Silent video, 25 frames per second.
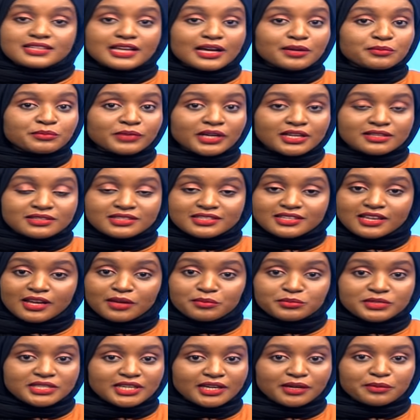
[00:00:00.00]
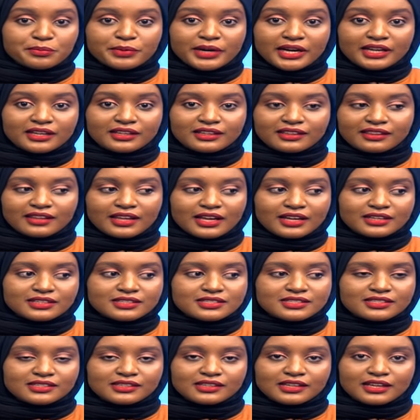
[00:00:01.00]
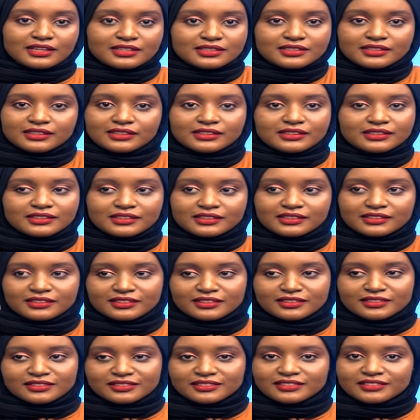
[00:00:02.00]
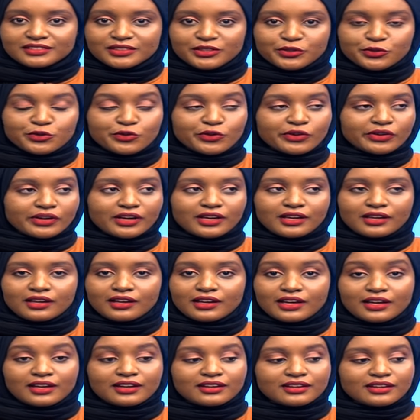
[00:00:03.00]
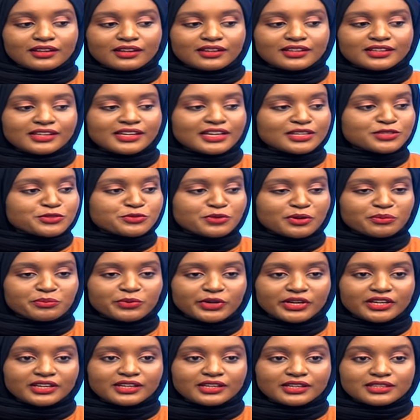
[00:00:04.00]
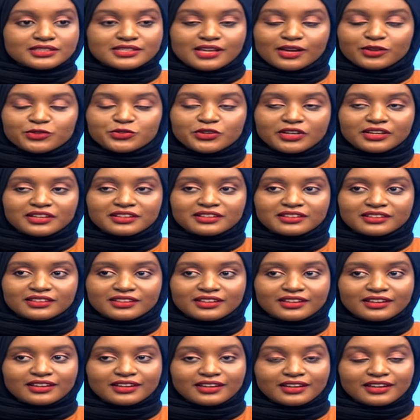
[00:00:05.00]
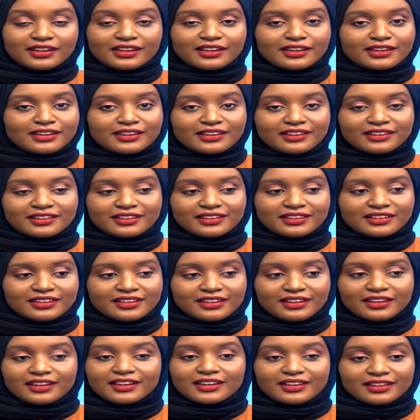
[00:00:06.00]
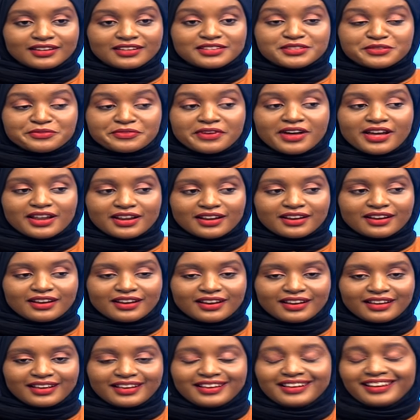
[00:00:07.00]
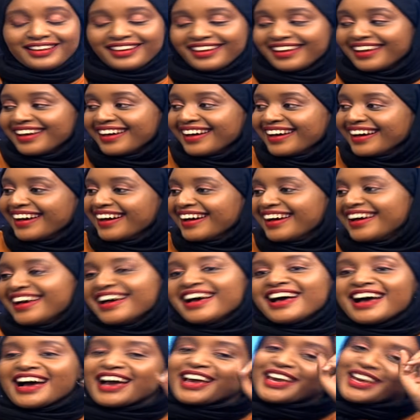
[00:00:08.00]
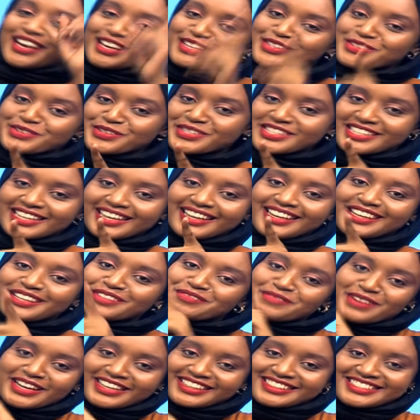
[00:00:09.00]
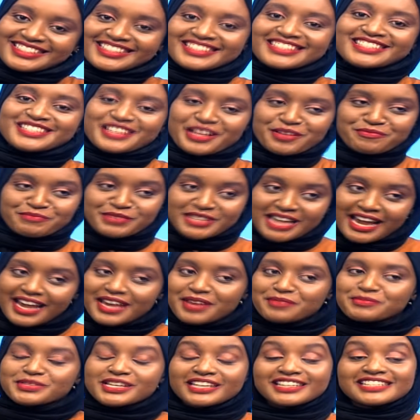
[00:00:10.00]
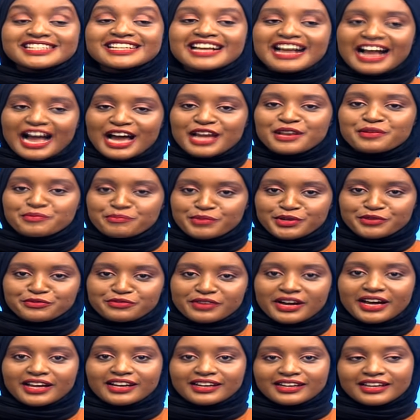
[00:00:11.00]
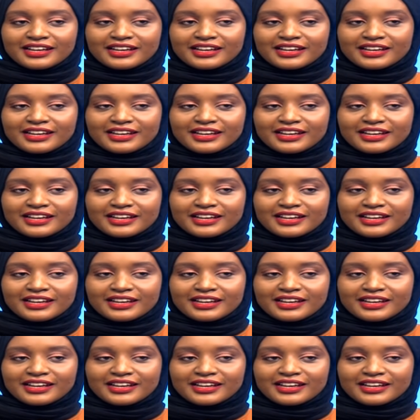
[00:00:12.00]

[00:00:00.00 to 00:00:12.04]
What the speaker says: And some take pride in that. See, at the, you know, and it gets to a point, it's actually, it's fun. I hate to say it, but sometimes it can be fun.